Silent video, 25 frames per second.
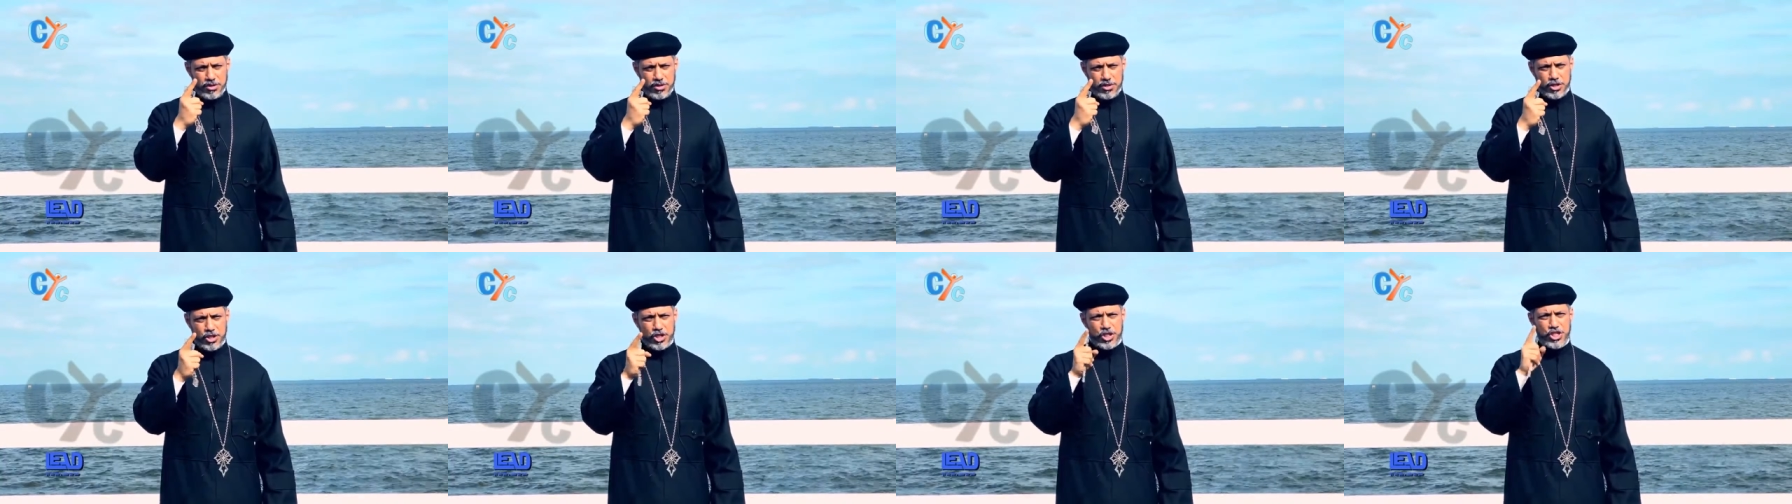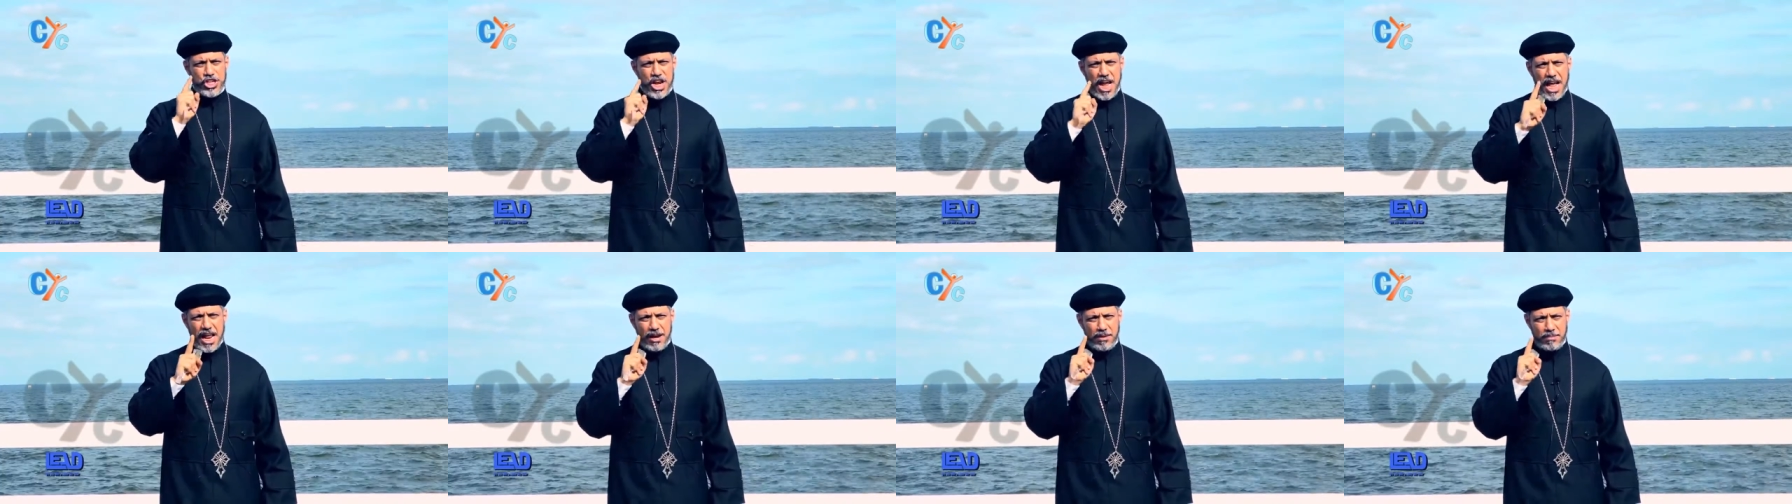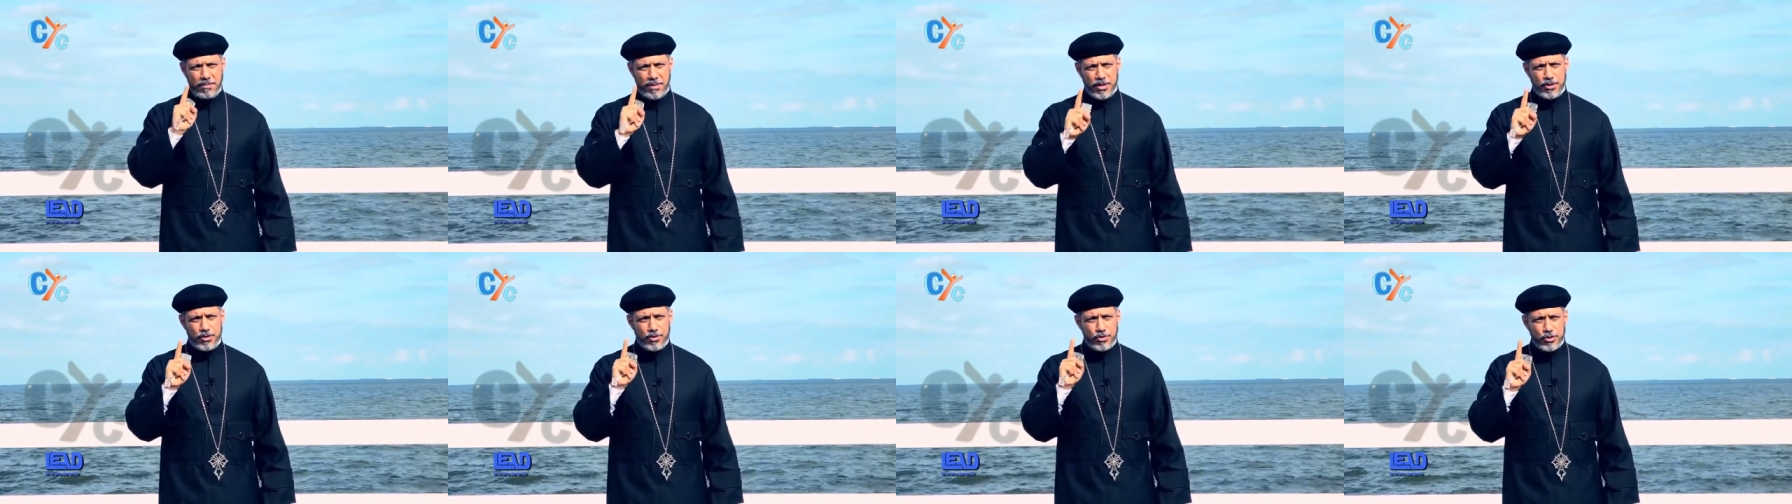shall
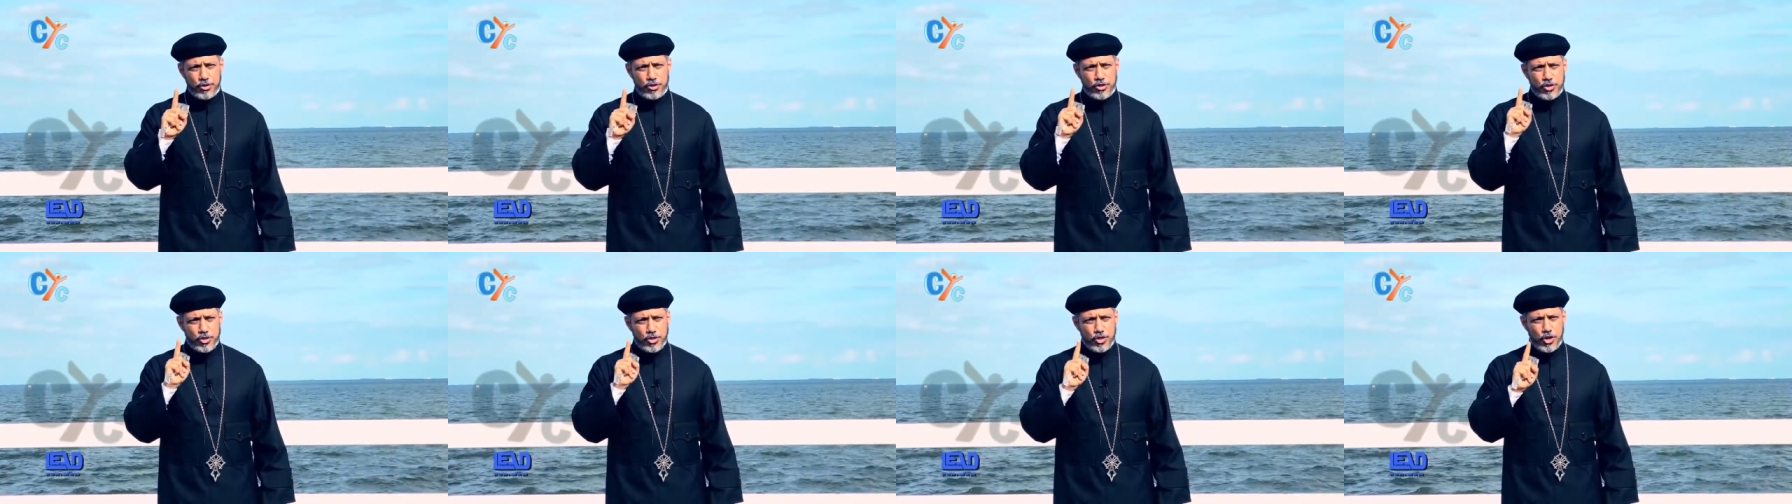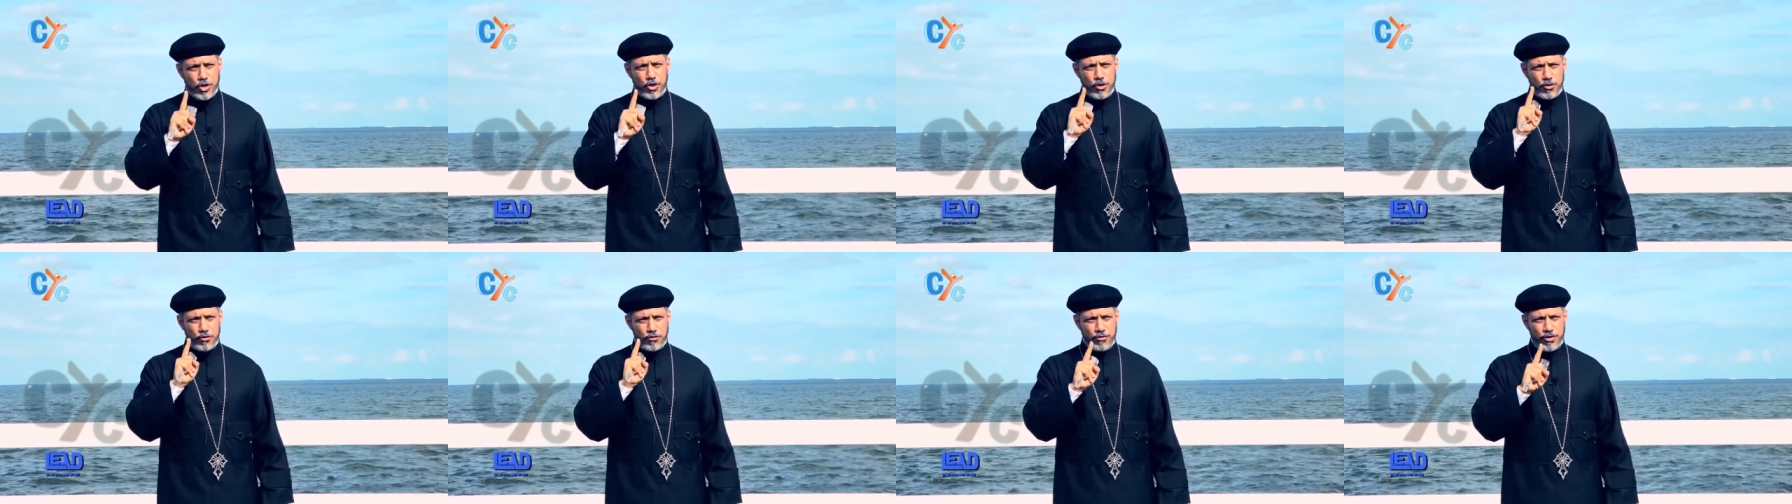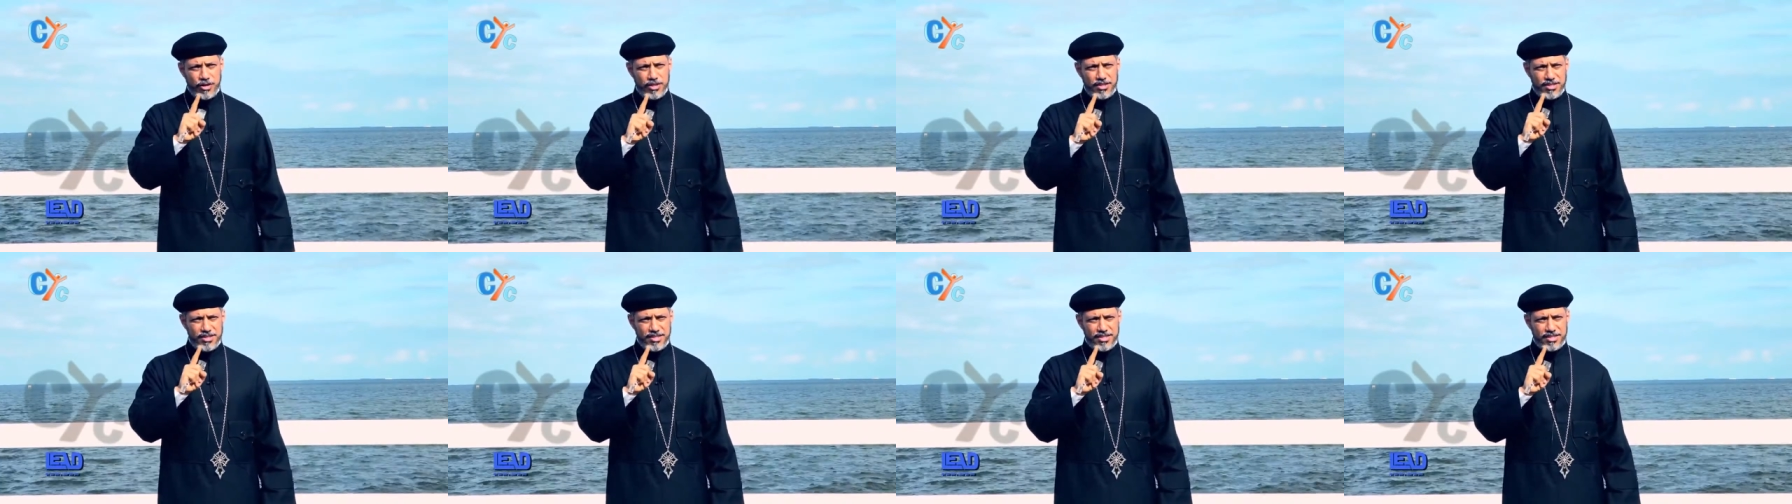be your
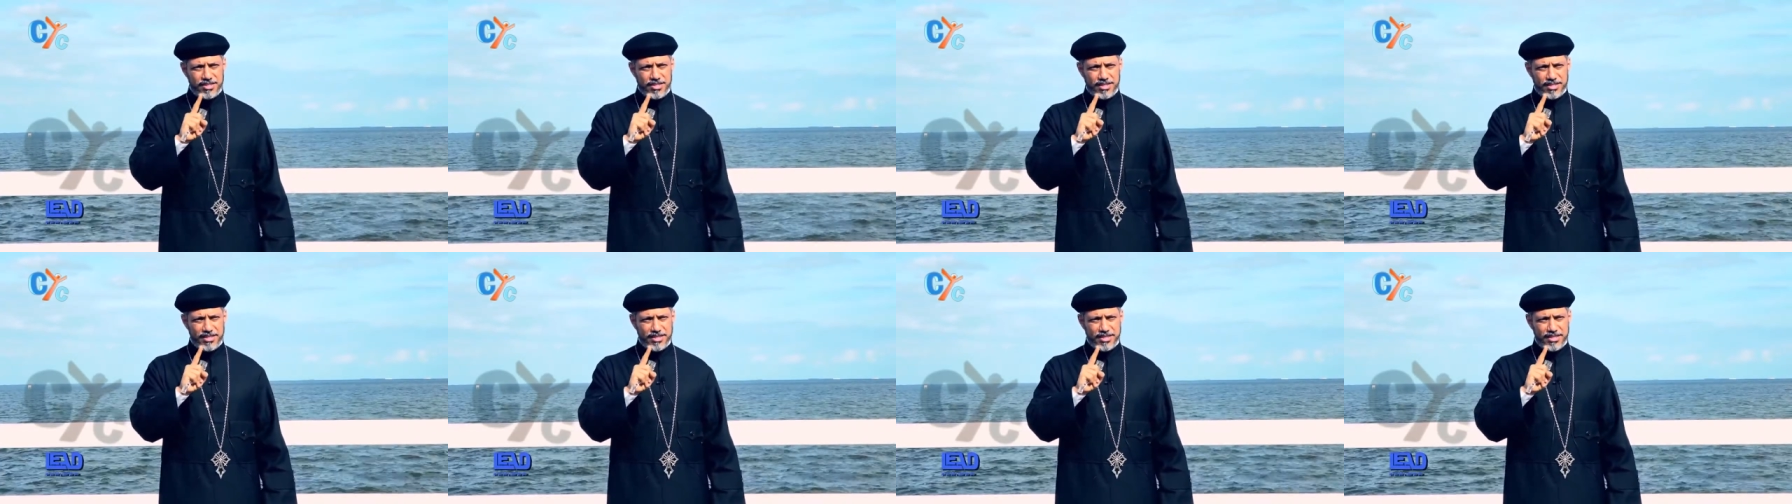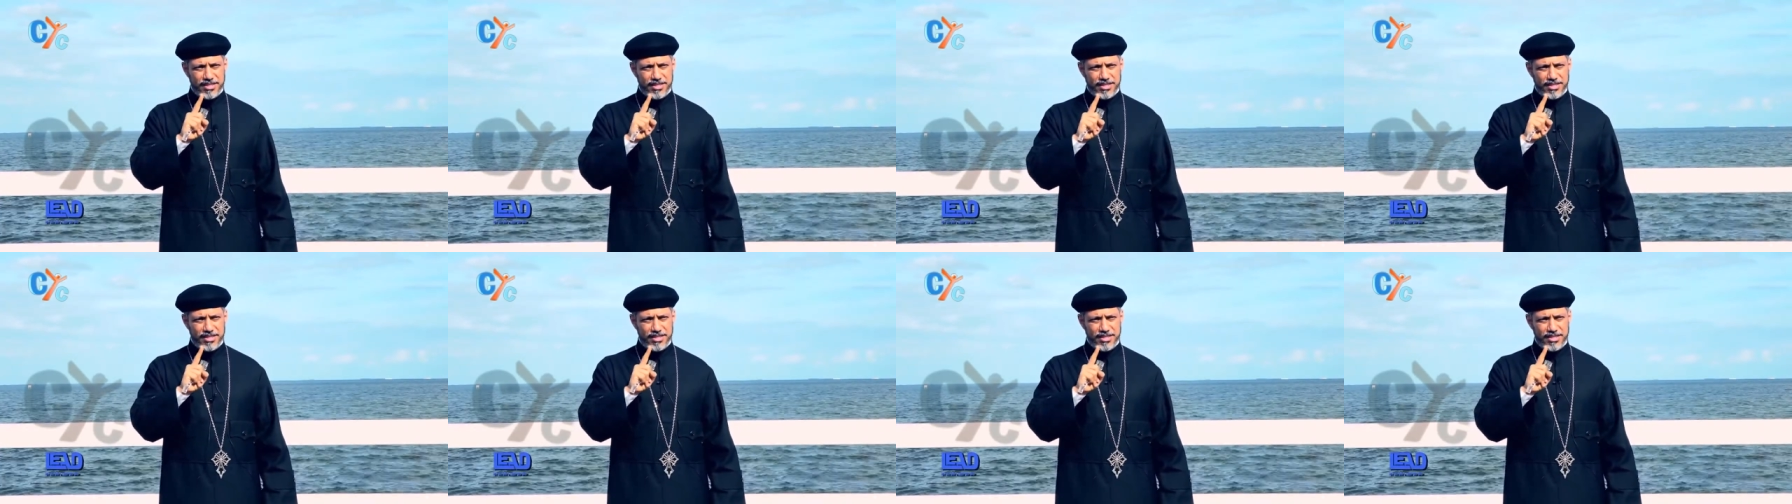servant.